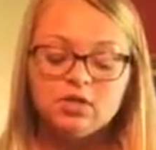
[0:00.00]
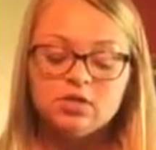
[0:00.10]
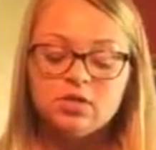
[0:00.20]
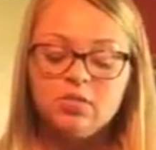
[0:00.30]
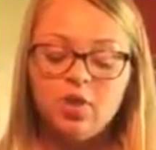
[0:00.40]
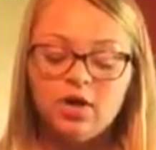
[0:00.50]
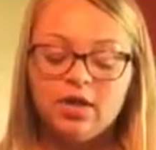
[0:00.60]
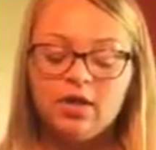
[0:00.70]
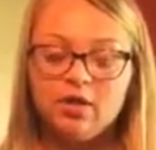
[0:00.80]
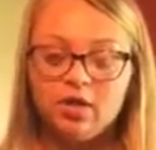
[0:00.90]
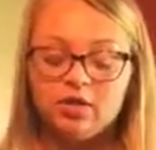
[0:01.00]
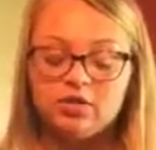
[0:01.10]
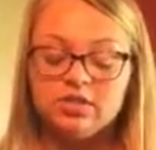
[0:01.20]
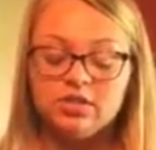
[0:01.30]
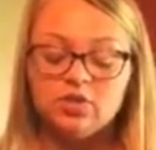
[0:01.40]
Sleepwalking
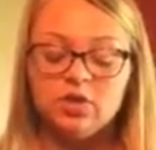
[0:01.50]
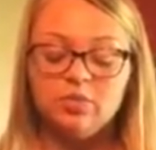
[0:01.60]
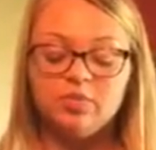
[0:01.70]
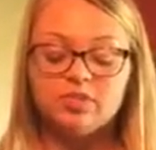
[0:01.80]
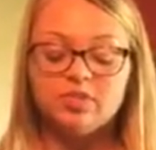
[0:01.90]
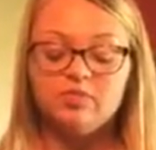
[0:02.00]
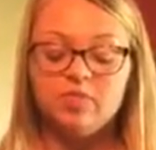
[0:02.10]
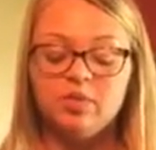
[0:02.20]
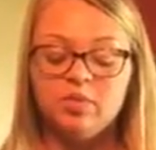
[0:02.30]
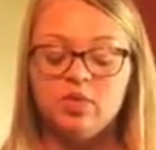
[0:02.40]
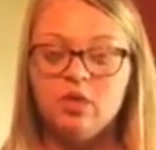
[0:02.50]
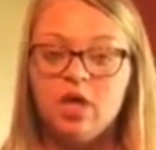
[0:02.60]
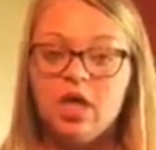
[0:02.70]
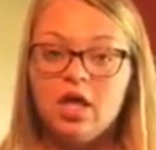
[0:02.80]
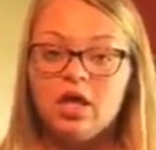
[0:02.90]
occurs in 20% of people.
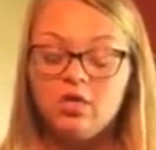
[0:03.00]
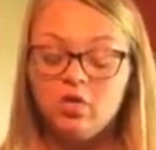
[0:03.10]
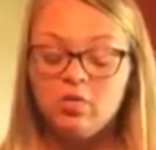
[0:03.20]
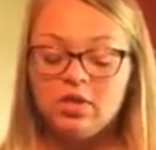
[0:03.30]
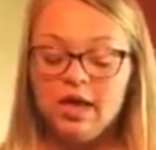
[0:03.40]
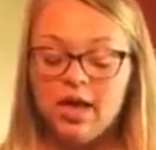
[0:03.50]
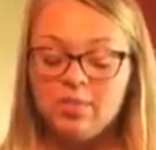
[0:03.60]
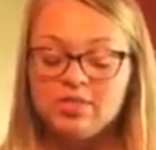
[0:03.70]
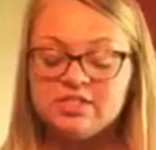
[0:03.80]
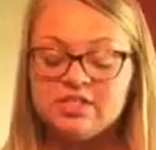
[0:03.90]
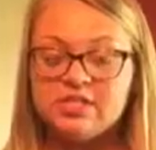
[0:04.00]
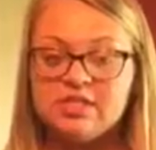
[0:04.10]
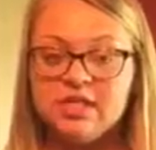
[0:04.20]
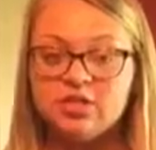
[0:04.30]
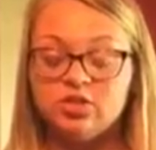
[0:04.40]
It normally happens in
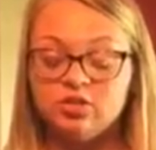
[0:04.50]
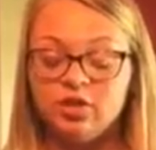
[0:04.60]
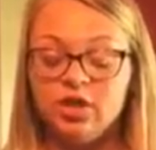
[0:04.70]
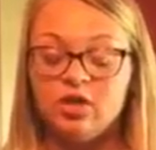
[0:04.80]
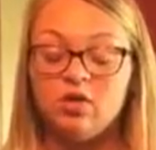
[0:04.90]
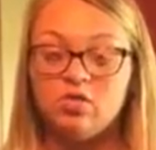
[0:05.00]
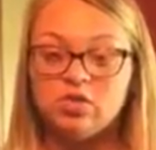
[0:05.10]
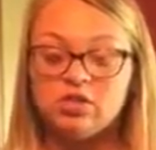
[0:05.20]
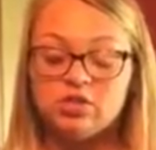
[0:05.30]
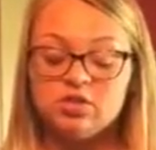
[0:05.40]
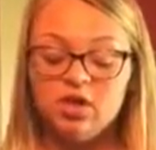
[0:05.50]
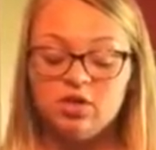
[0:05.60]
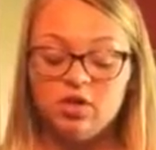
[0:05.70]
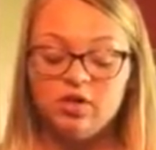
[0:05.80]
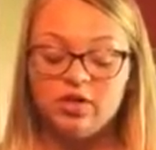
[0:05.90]
stage 3, which is
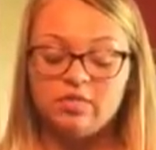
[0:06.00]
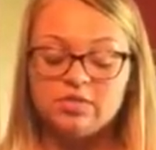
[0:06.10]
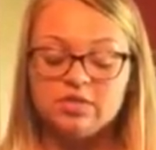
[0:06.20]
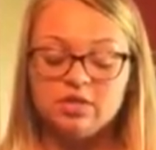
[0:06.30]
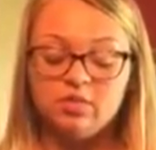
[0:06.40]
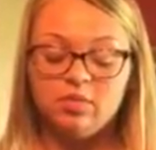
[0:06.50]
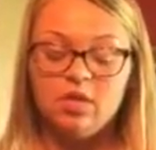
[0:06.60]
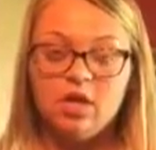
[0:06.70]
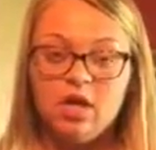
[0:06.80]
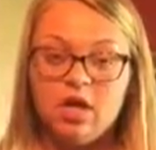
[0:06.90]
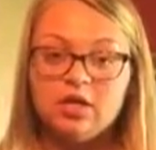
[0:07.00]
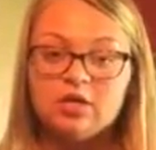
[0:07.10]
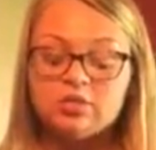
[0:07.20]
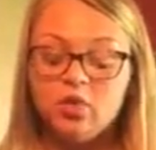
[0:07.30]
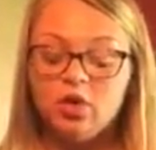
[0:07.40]
non-REM sleep. It
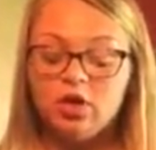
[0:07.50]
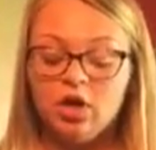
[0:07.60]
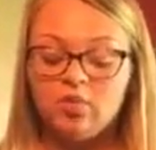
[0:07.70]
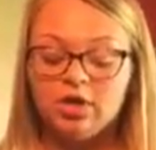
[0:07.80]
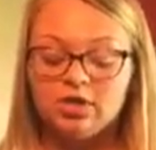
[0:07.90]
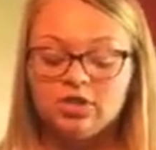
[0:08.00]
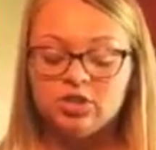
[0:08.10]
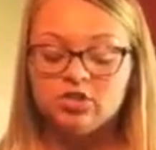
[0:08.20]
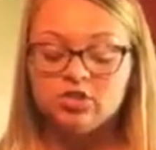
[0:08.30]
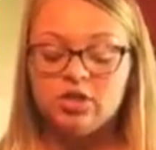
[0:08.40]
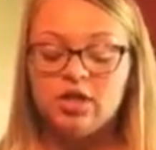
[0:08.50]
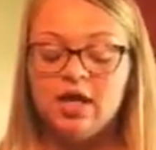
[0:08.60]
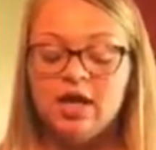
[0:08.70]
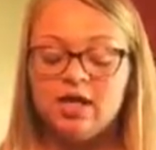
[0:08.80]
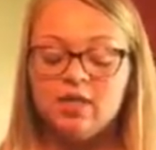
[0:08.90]
is more common in children
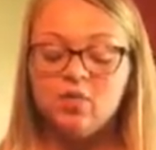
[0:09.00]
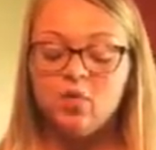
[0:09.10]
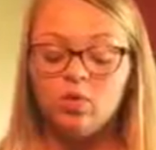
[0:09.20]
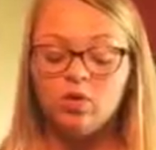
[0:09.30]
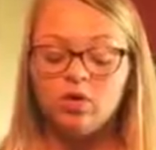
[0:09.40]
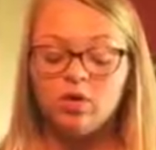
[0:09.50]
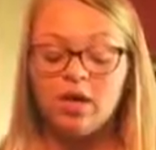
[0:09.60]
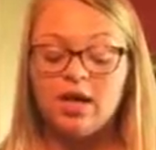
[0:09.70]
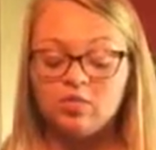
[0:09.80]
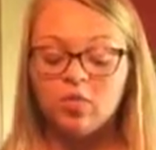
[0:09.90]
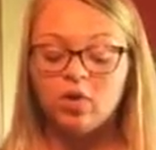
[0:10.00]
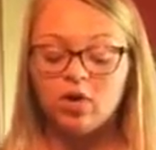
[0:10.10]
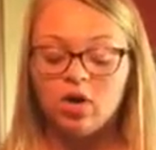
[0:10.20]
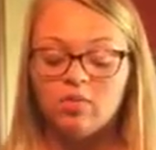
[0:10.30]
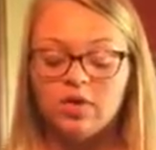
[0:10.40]
and more
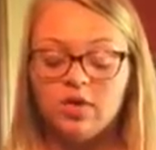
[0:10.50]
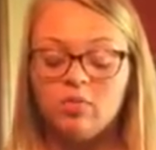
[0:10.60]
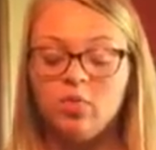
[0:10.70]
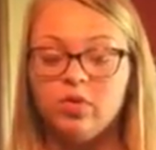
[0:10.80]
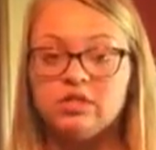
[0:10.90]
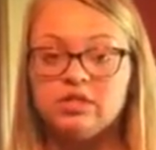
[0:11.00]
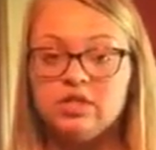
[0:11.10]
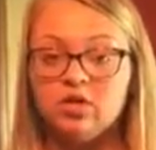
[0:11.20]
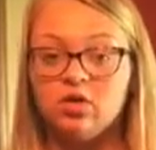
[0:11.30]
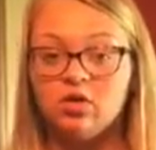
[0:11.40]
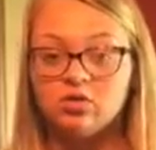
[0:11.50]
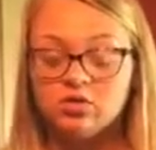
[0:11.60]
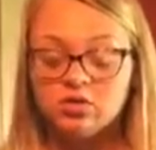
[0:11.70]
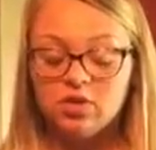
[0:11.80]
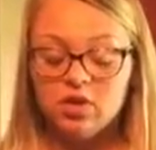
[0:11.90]
common in boys than
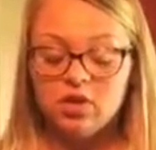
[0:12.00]
girls.